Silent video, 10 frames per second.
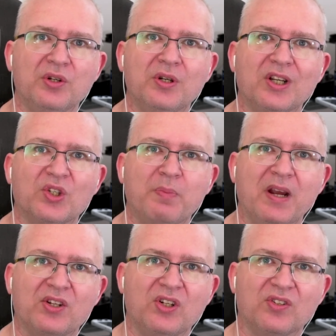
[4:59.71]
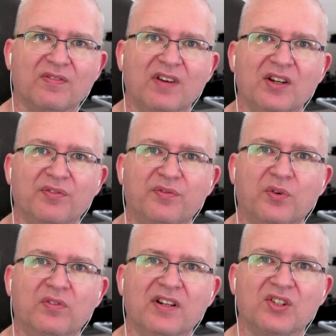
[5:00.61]
you'd expect it to run at
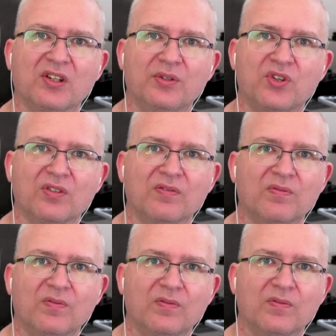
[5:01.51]
full resolution,